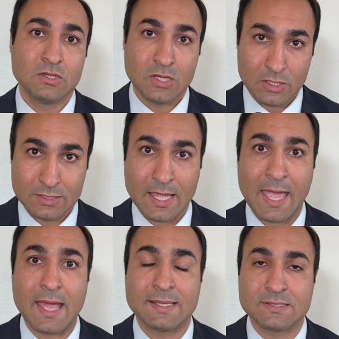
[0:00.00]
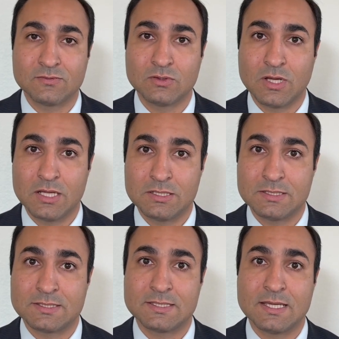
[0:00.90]
in the hands of United
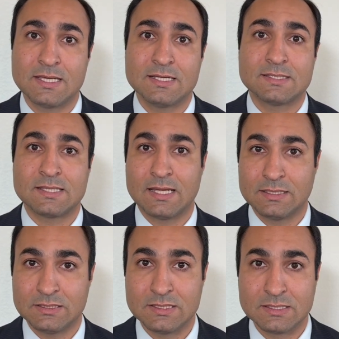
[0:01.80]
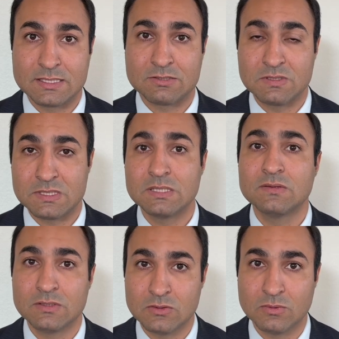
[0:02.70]
States and the industries in the
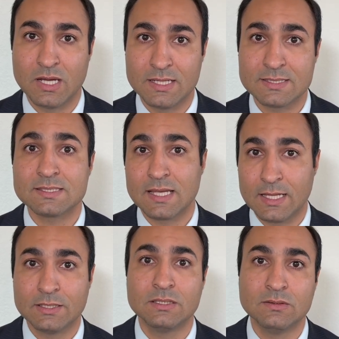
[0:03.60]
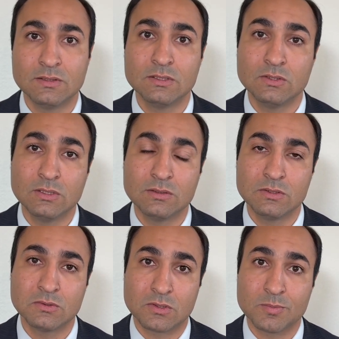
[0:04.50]
US and in the
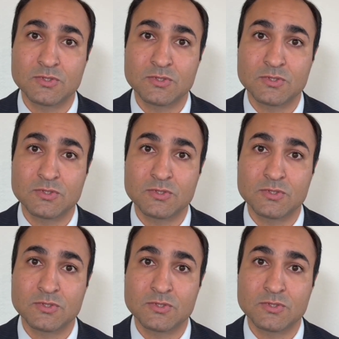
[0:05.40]
Europe.